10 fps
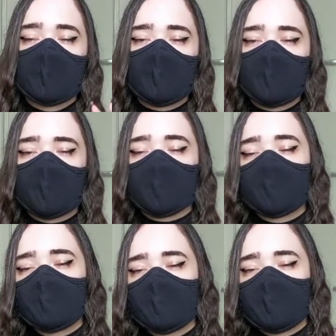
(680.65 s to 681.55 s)
But
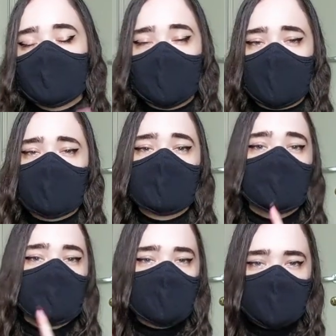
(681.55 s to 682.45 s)
yeah,
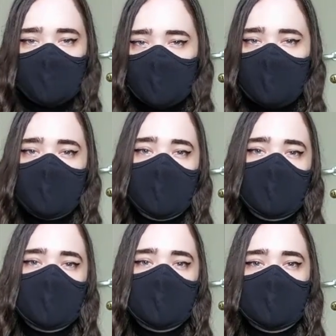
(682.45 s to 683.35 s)
disability
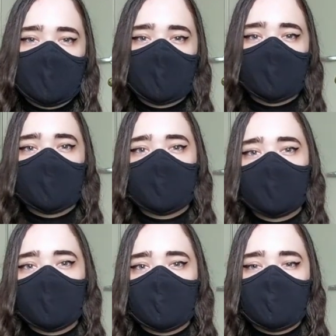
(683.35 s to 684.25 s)
representation.
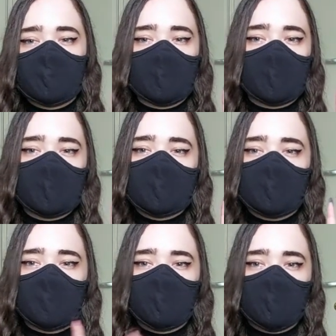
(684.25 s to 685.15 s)
It also has a
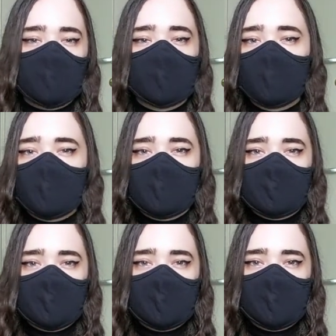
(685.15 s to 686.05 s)
lot of other
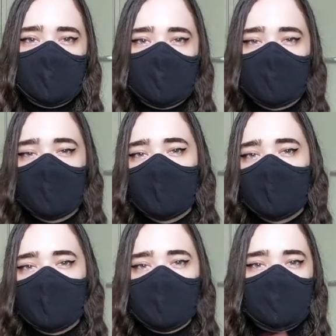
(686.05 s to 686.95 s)
representation.
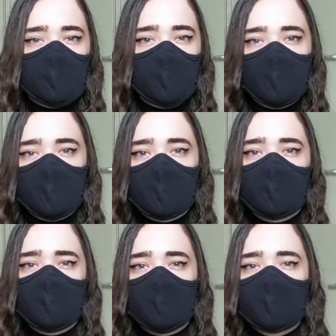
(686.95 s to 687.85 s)
It's quite
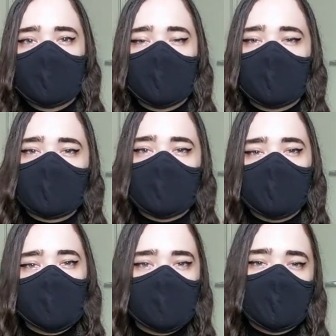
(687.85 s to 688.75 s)
good. I didn't like love
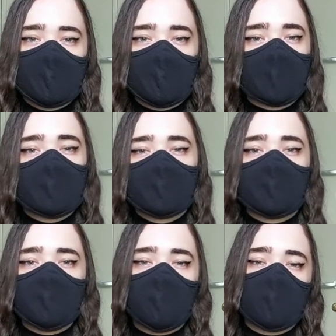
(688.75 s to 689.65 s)
it. Like I didn't
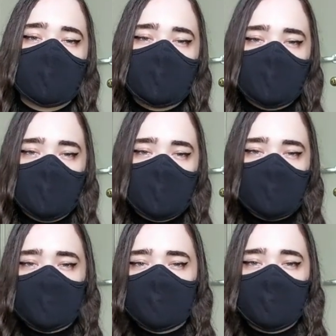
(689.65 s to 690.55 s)
give all of these books
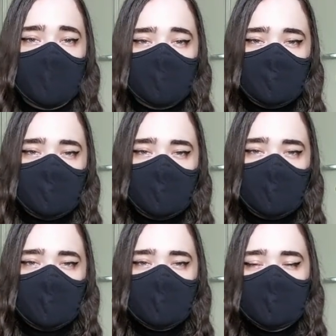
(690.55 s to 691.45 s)
like 5
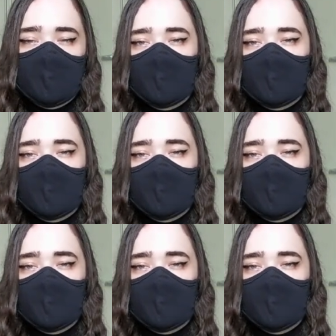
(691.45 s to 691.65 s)
stars,